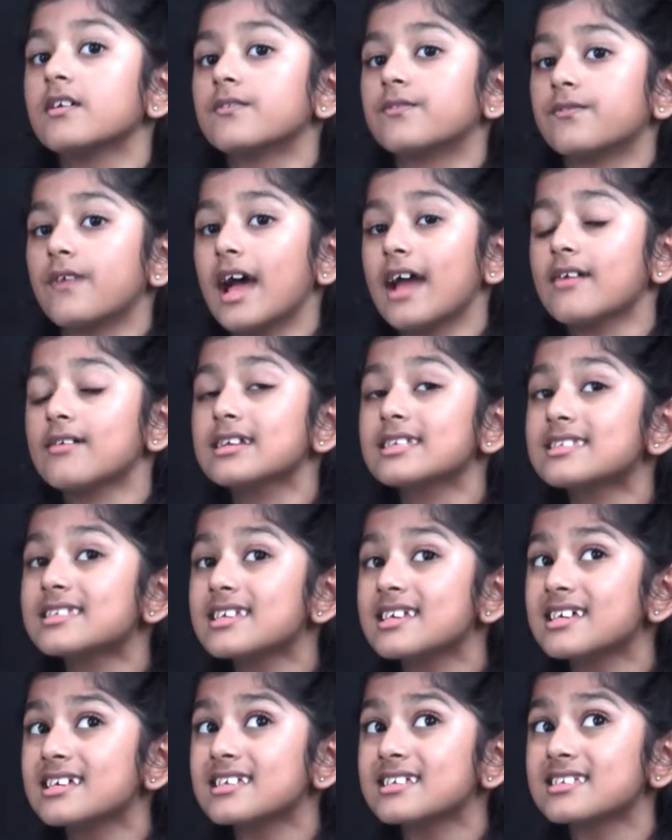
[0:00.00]

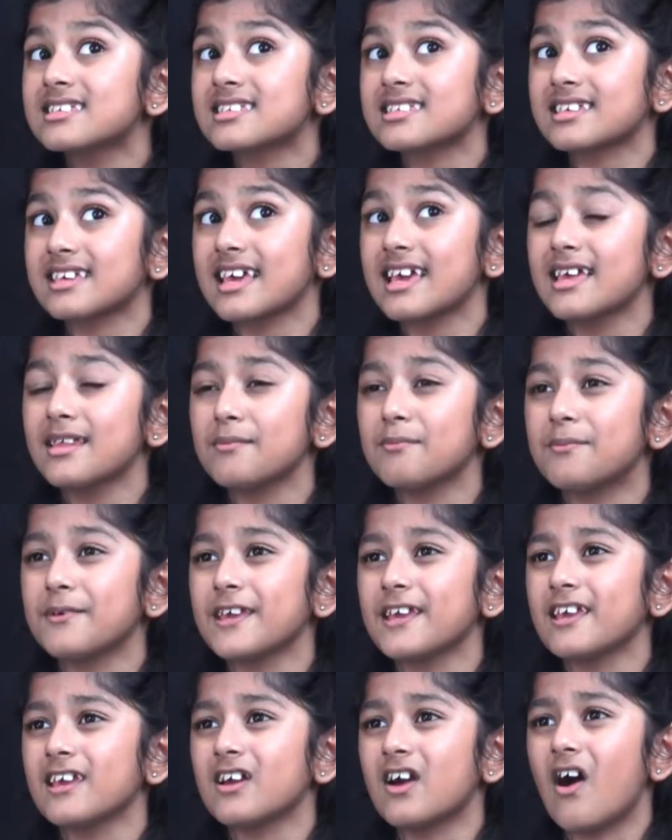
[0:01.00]
viruses can
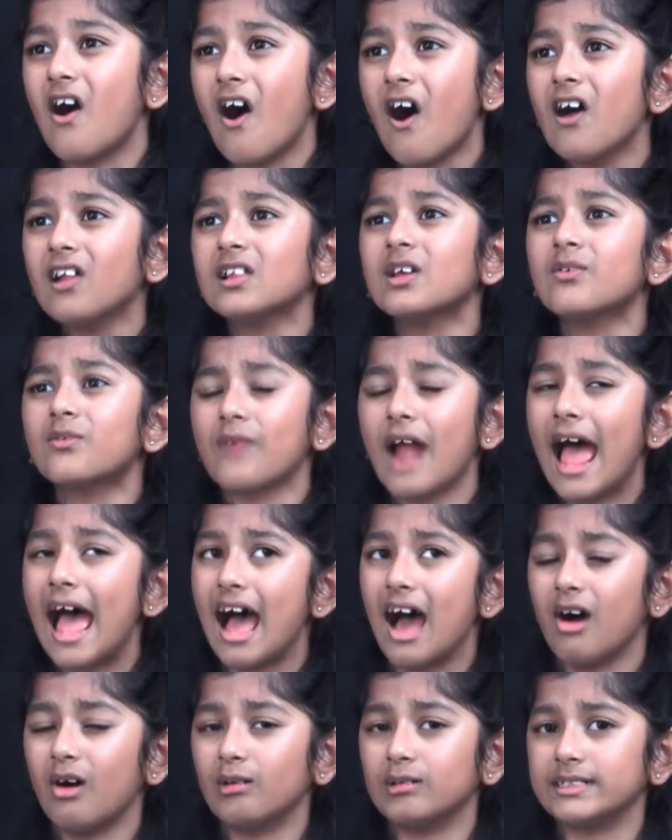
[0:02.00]
be all
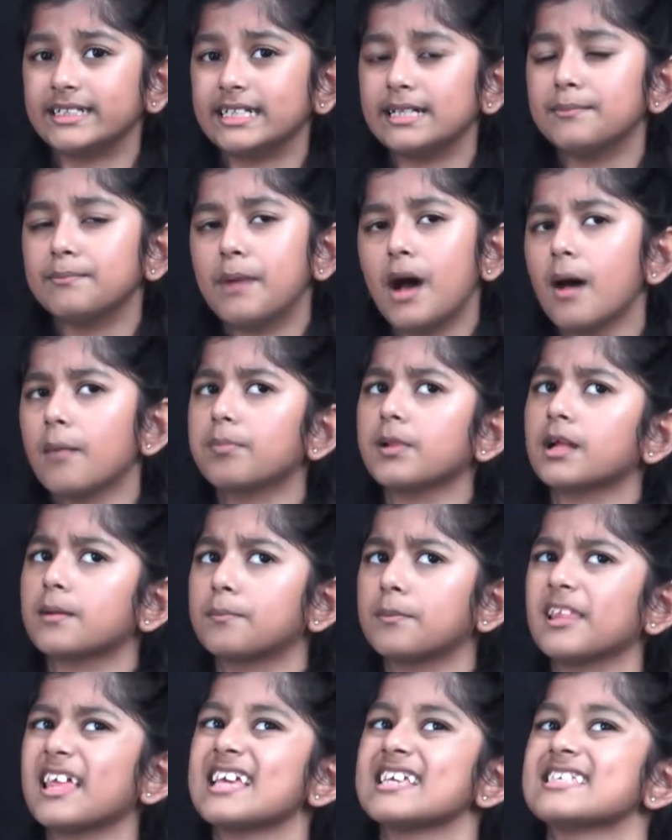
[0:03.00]
around in
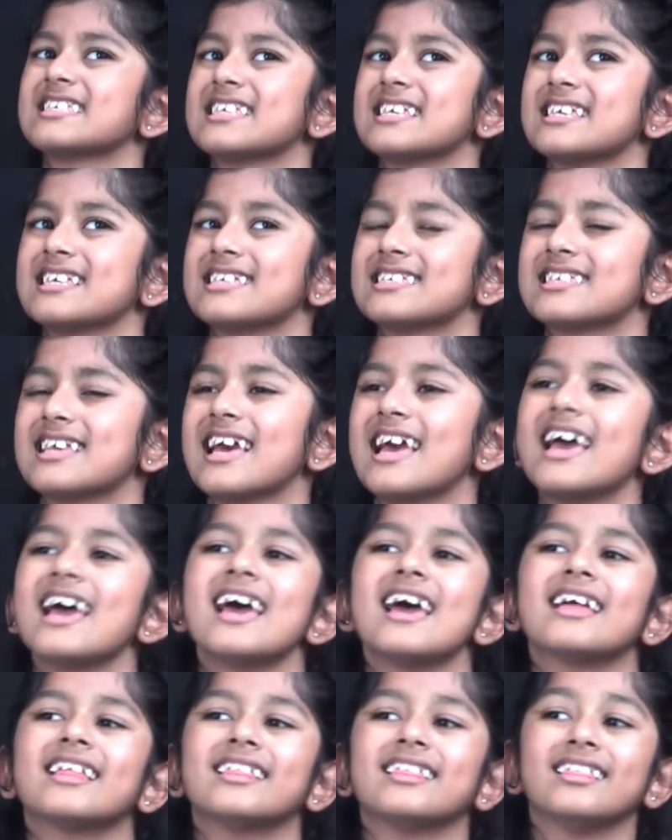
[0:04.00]
public places.
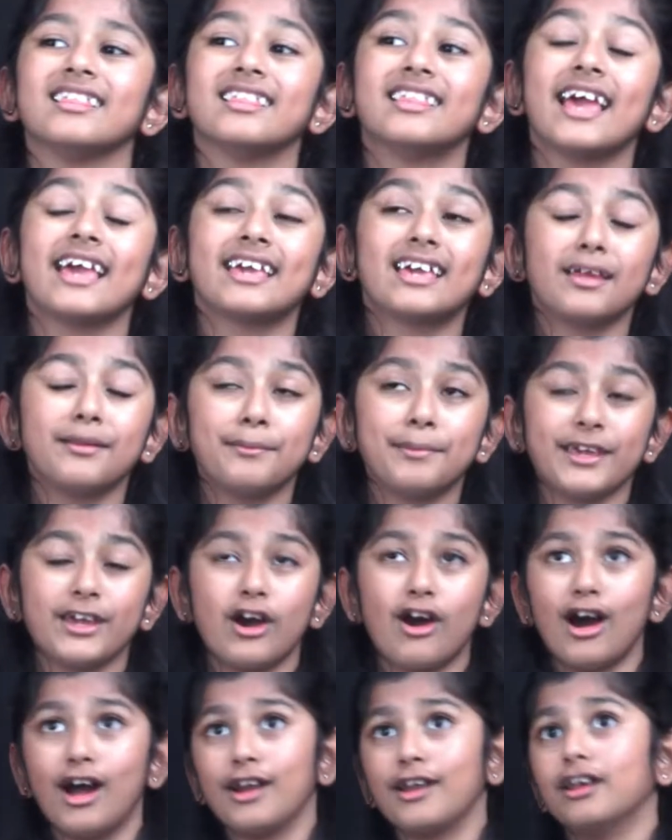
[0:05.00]
They can
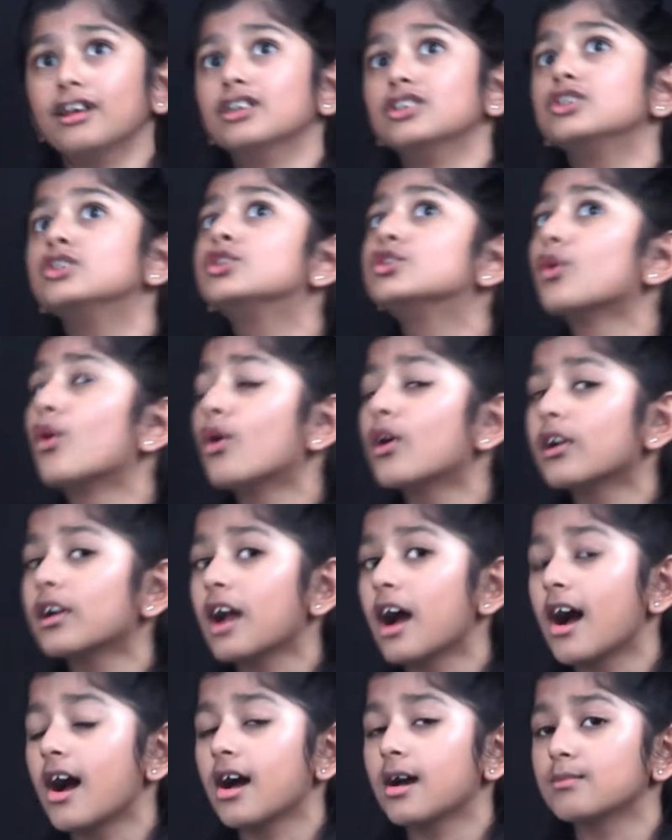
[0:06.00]
be on
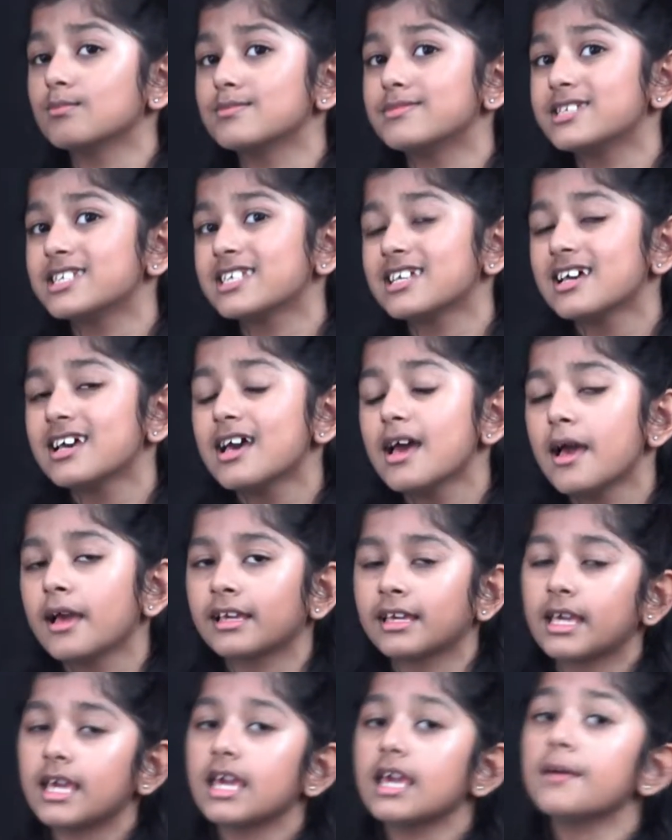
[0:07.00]
doorknobs,
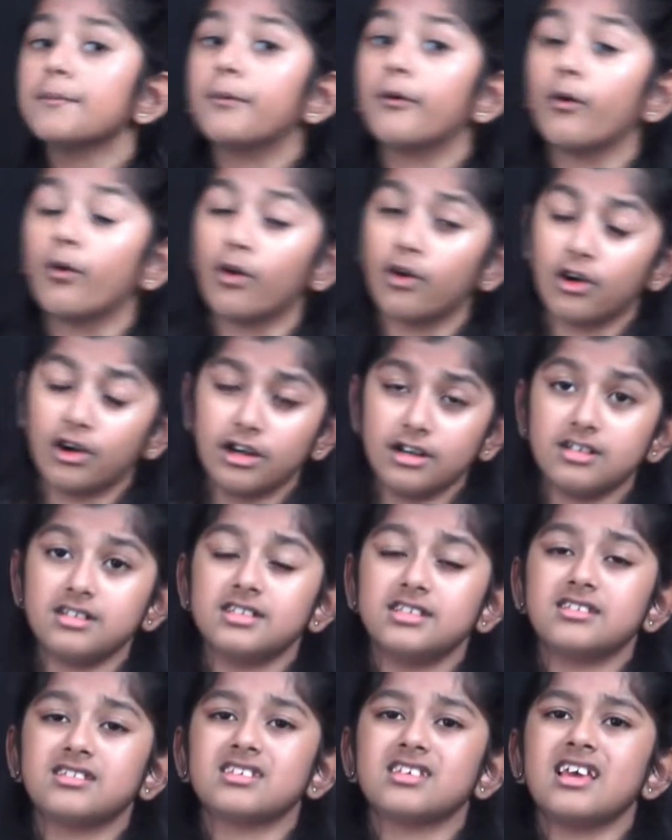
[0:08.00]

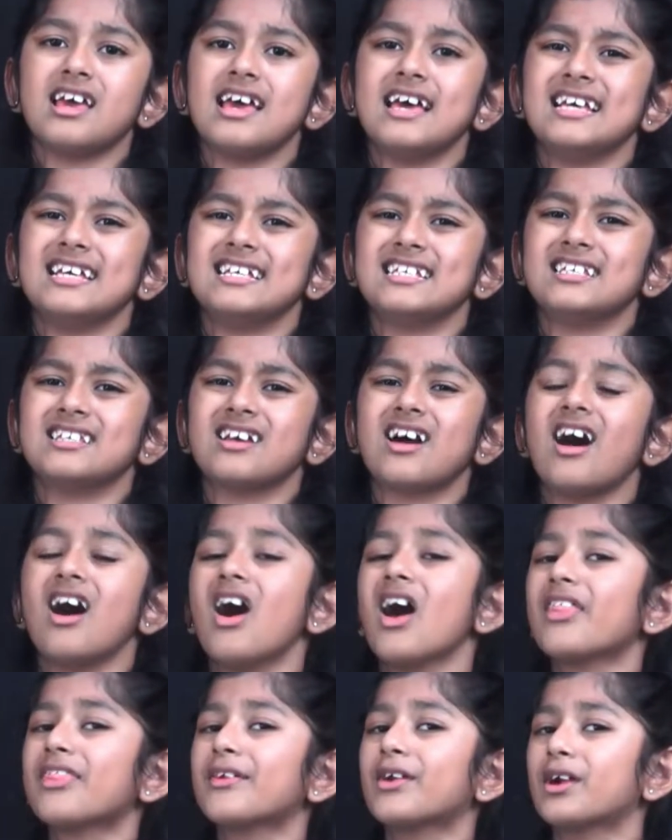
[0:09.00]
keyboards, and
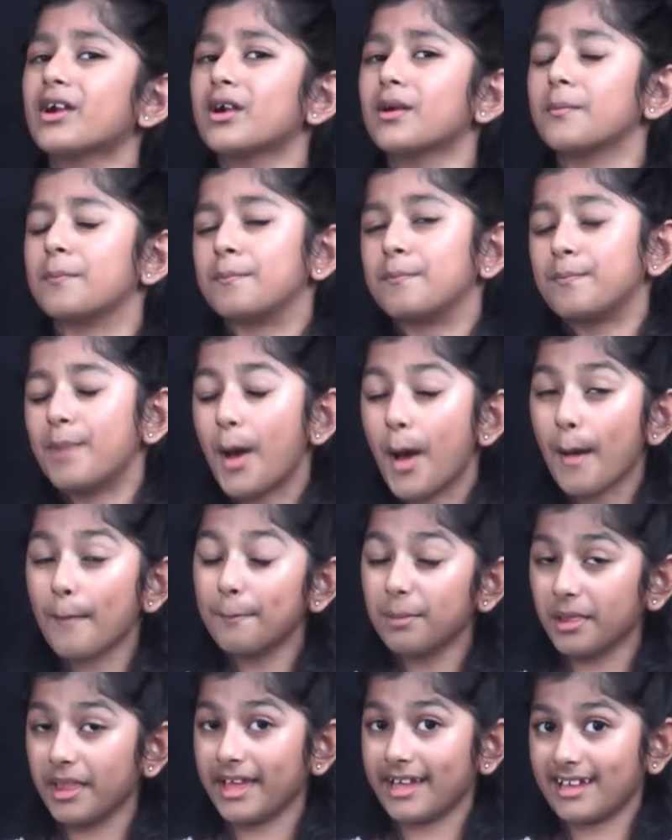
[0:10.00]
other
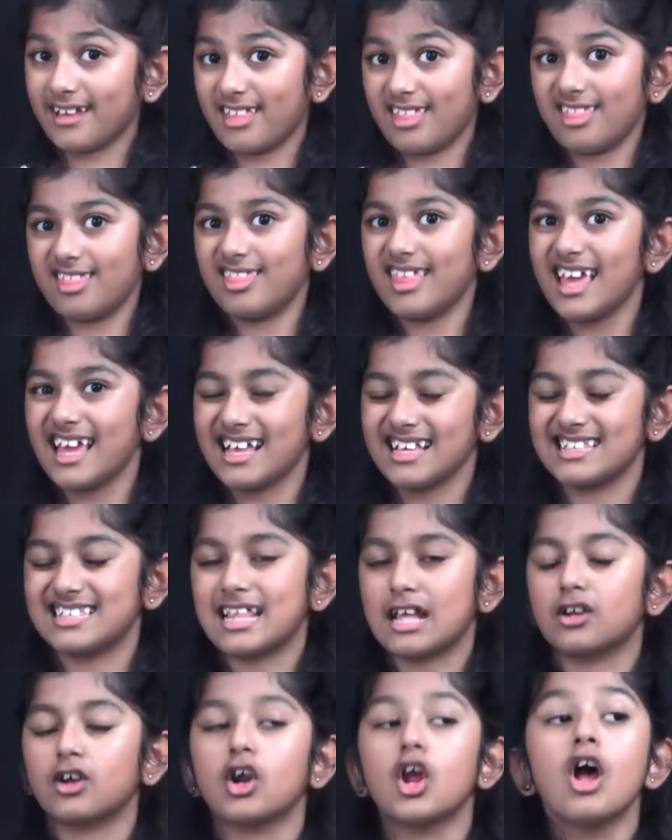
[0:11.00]
public things
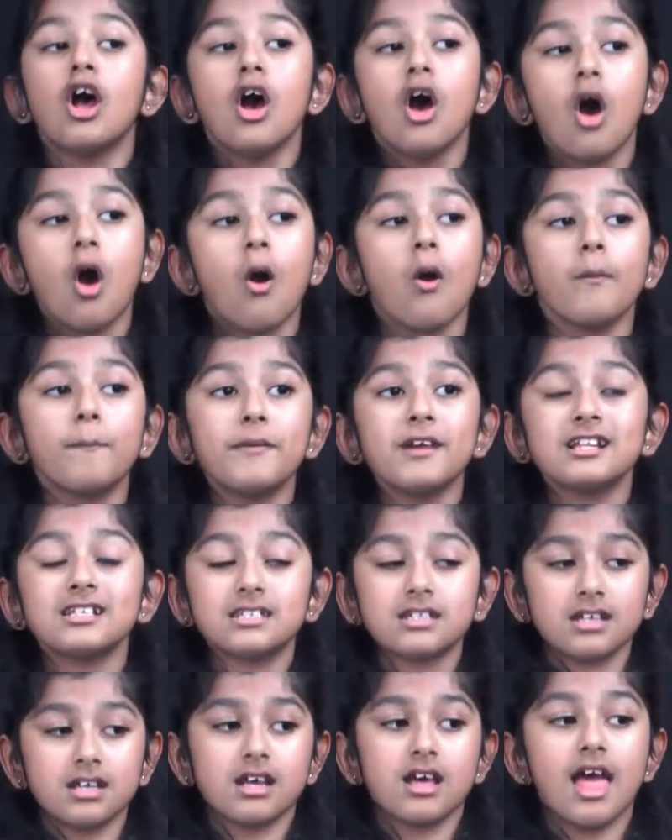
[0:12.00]
that are open
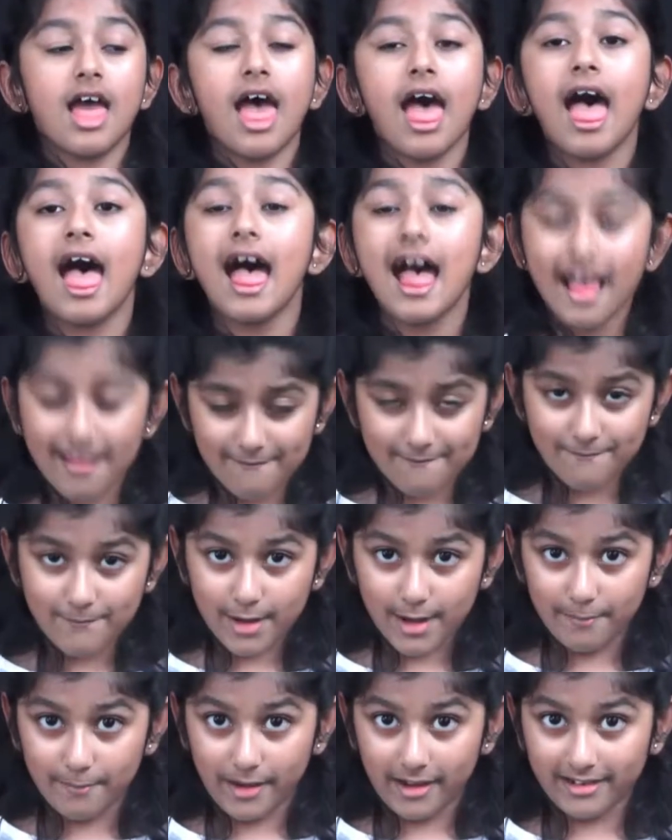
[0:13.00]
to
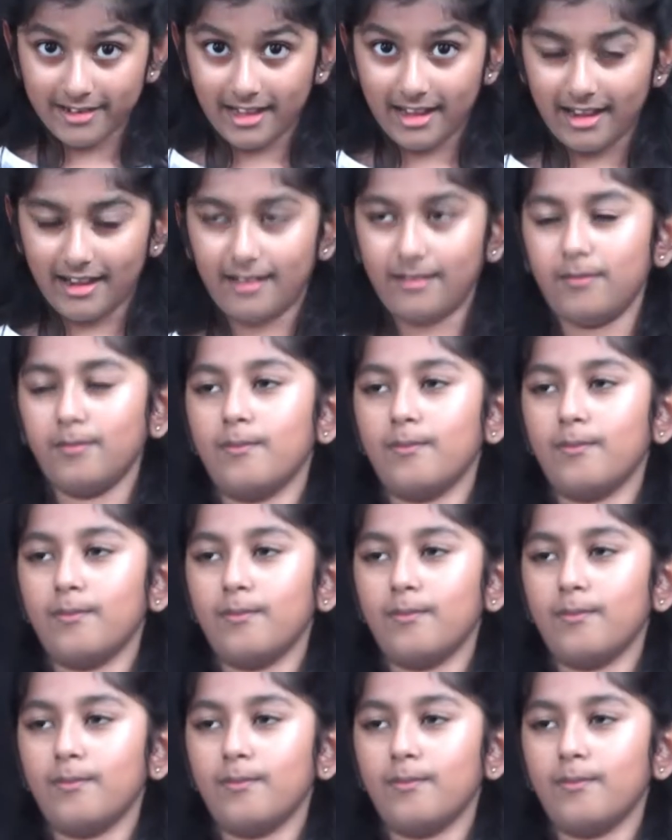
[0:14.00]
everybody.